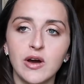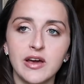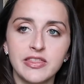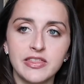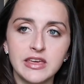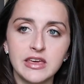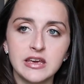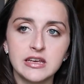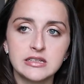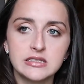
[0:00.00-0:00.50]
I
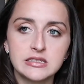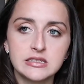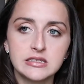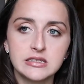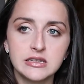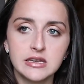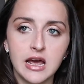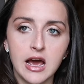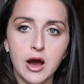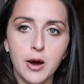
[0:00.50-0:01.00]
think it's
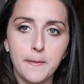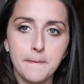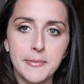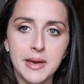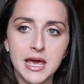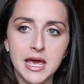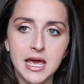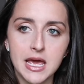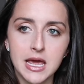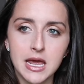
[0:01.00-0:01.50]
now
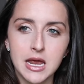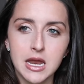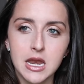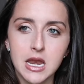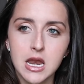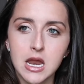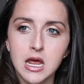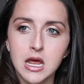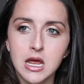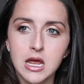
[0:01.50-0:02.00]

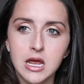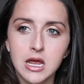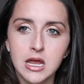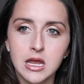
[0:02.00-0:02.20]
been